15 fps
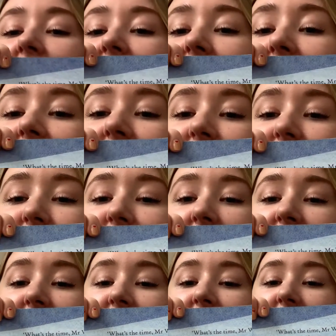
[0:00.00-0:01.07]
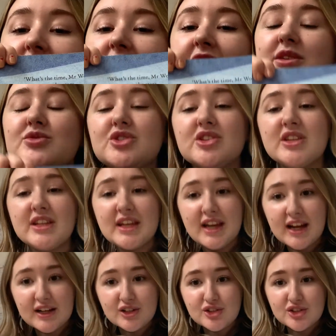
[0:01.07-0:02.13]
He's fast asleep. Do you think he
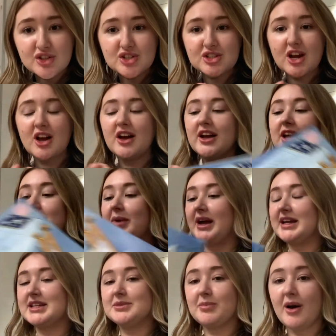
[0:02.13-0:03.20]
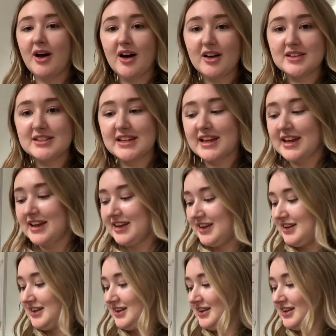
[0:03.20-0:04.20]
had a good time at his party?